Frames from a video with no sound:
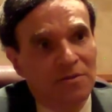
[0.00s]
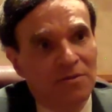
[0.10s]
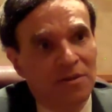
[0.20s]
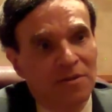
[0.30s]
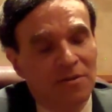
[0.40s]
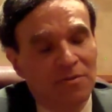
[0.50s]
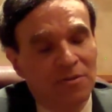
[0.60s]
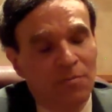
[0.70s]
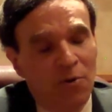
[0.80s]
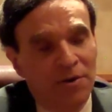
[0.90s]
so that
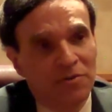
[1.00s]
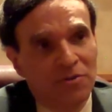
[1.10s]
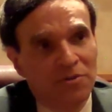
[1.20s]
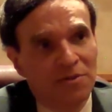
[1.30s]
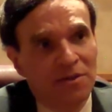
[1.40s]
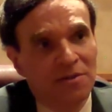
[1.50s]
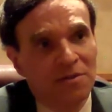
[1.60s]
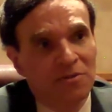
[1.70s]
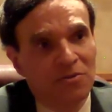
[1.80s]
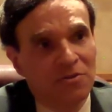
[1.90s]
the bar
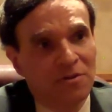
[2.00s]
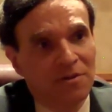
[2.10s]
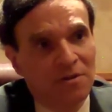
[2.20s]
associations could